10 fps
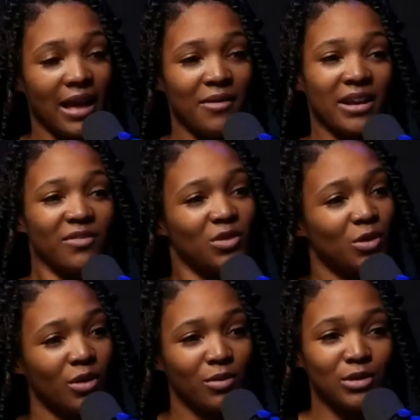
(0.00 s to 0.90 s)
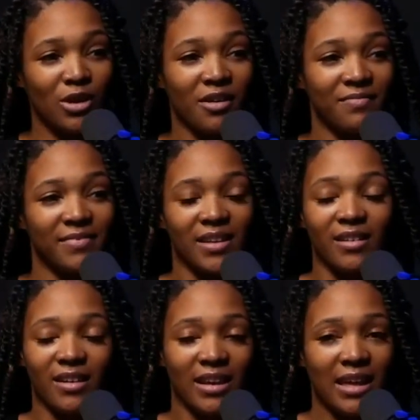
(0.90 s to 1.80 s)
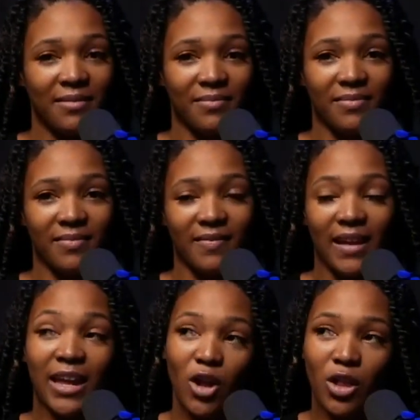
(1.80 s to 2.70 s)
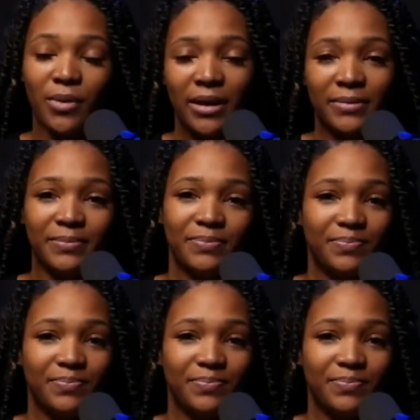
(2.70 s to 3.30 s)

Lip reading: I would have to agree with y'all. An 8. 8 all around.